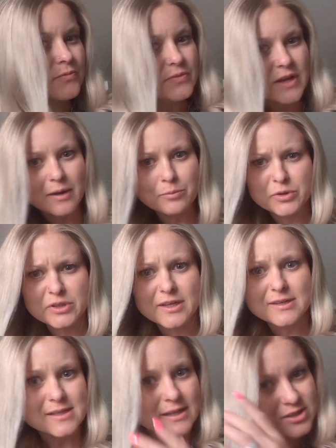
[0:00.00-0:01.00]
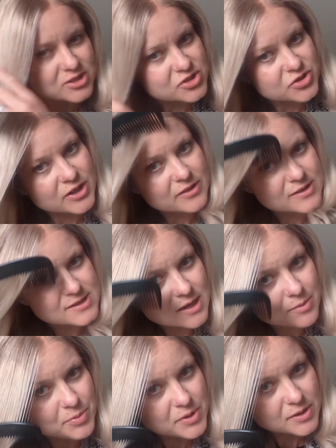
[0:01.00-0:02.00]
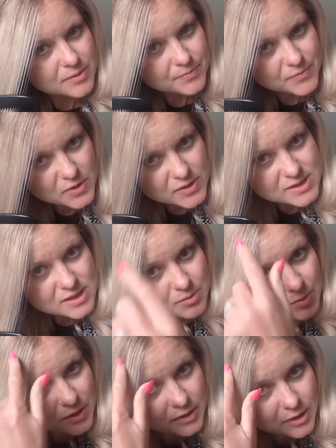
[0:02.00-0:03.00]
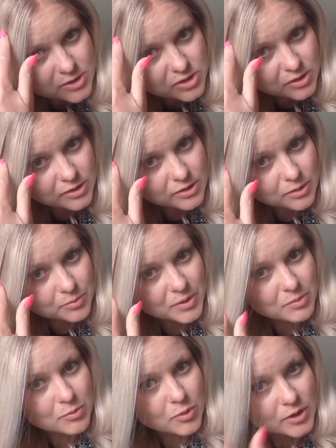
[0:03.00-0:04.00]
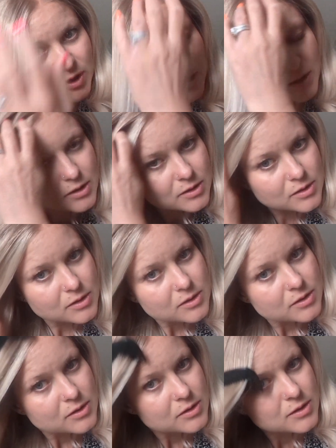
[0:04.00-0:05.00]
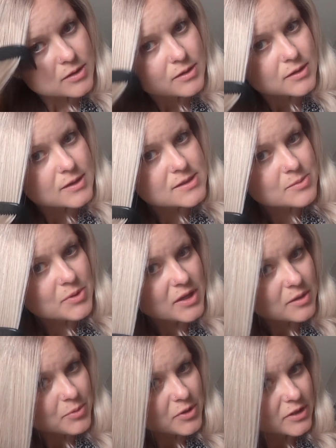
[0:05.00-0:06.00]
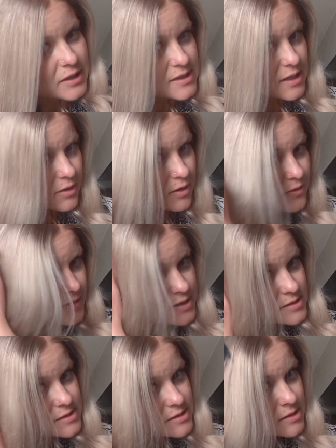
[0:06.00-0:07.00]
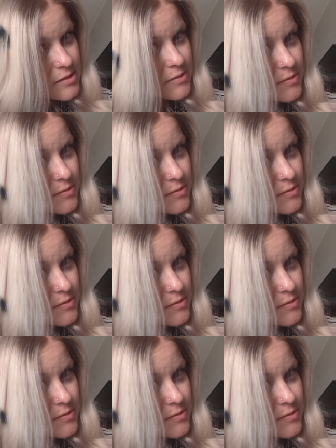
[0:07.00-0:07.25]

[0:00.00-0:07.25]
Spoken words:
yeah, I'm really excited to straighten this up. You can see the balayage a little bit more as I'm kind of pulling down on this.